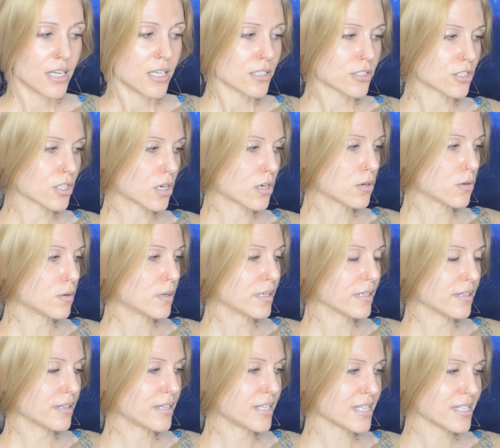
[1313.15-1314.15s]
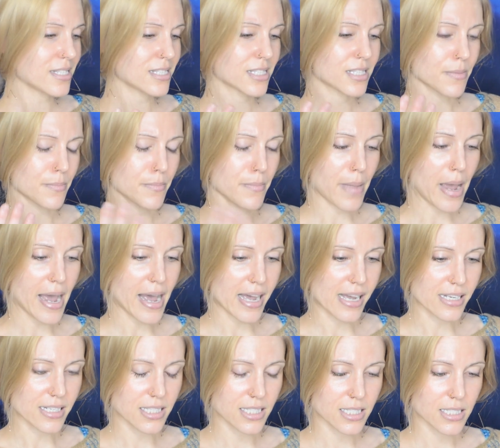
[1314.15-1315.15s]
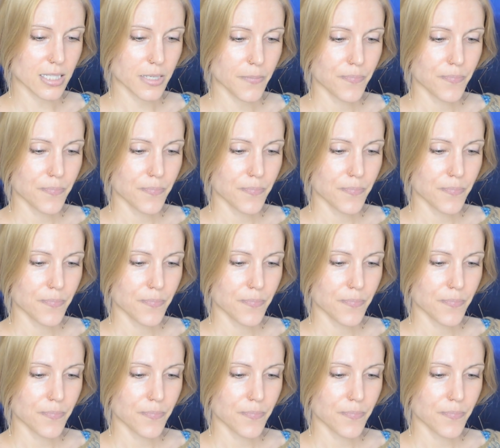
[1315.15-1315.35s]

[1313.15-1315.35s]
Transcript: So this mask